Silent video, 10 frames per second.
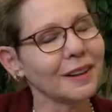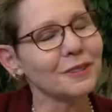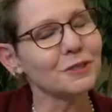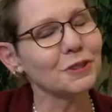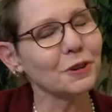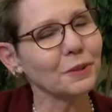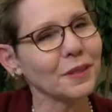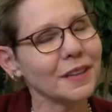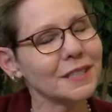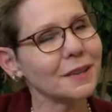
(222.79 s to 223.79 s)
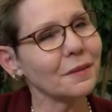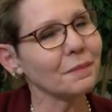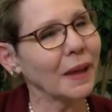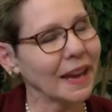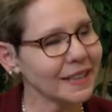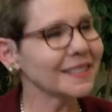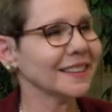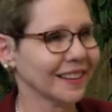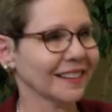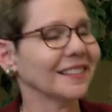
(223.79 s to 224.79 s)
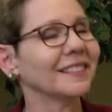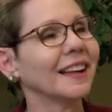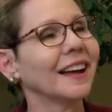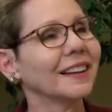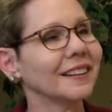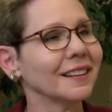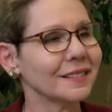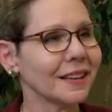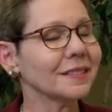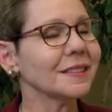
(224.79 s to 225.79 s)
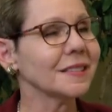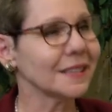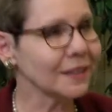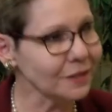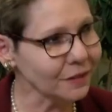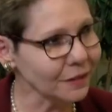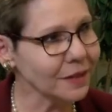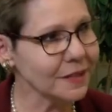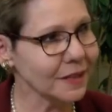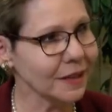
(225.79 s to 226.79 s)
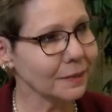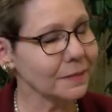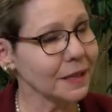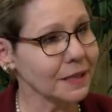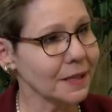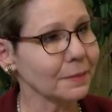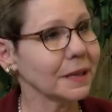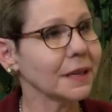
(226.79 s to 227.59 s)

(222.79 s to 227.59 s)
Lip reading: So this painting that is at the center of this exhibit